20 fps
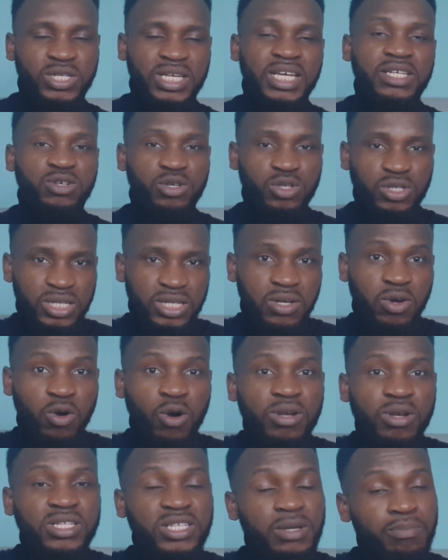Let us call
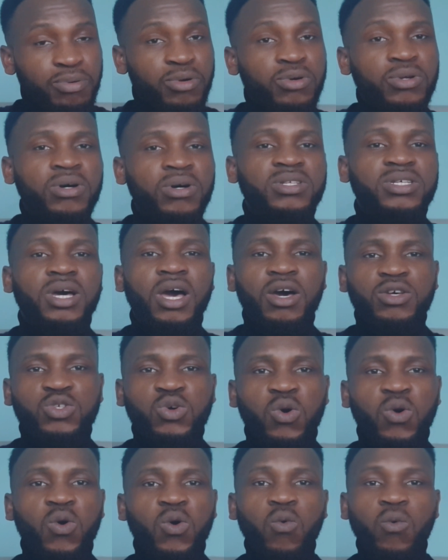it a product.
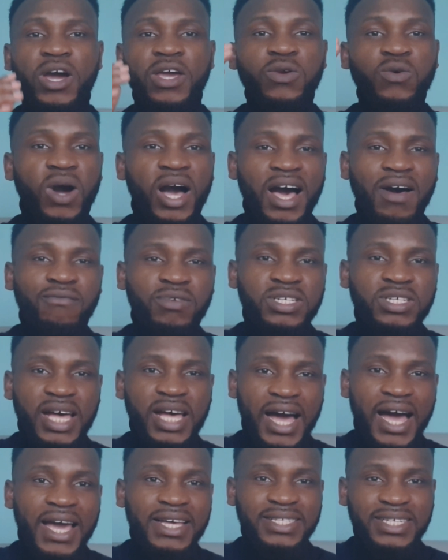So when you have this
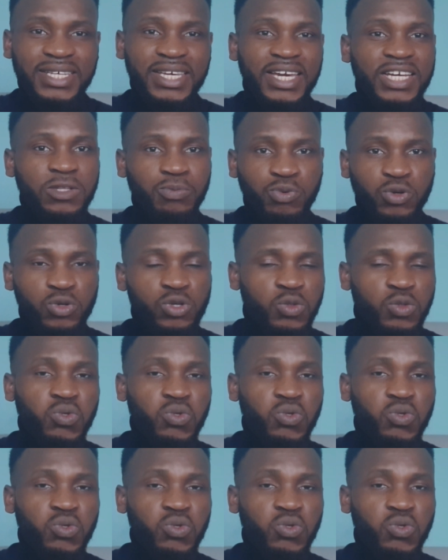high ticket product,